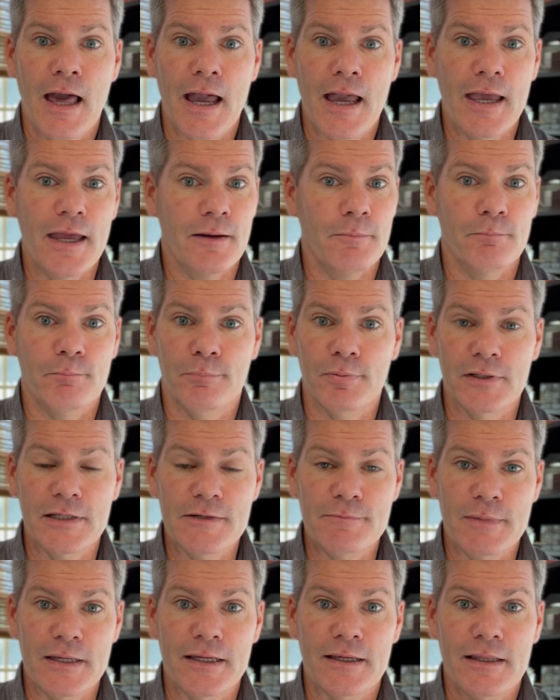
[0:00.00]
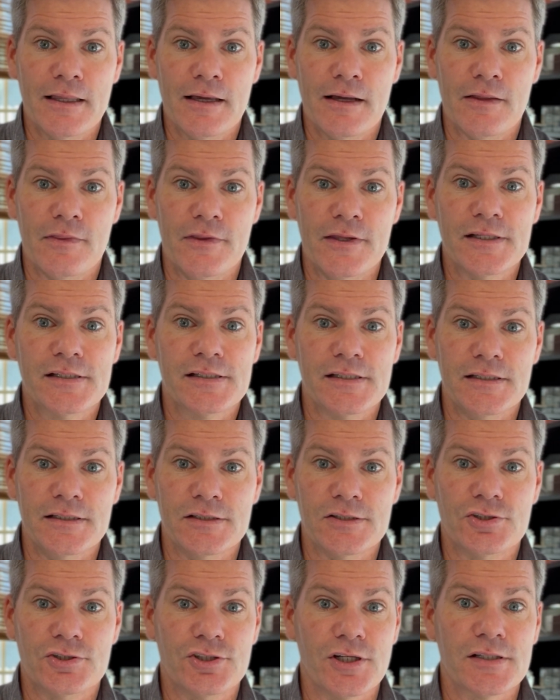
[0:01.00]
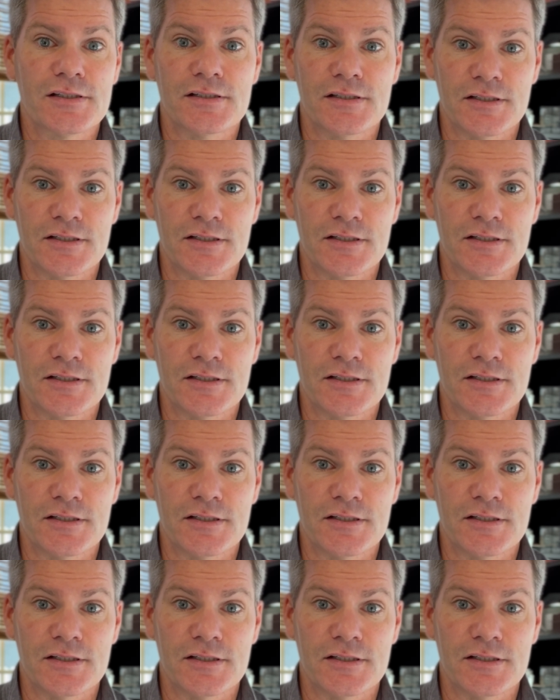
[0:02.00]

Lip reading: And believe me, This is just